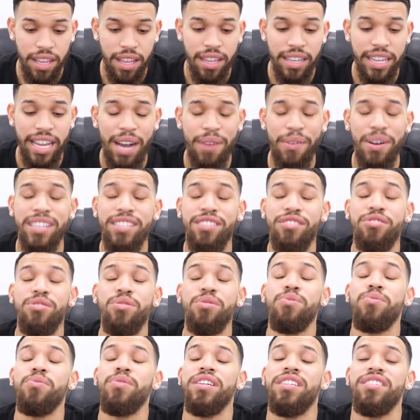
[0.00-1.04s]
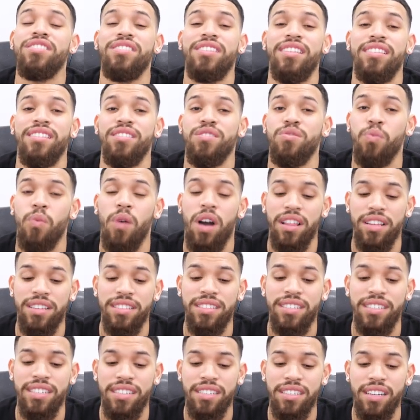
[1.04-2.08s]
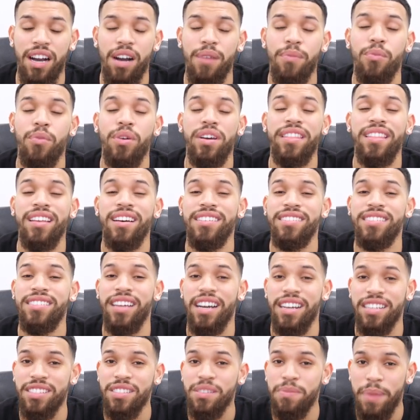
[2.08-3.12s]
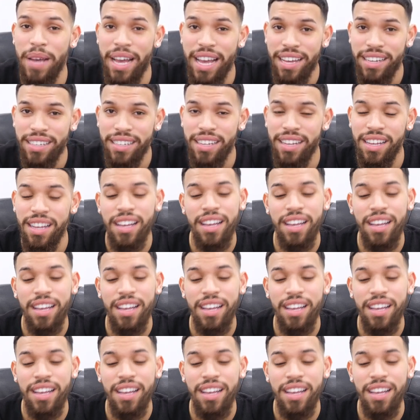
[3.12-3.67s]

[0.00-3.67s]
Now, I do wish that this wallet did come with a dust bag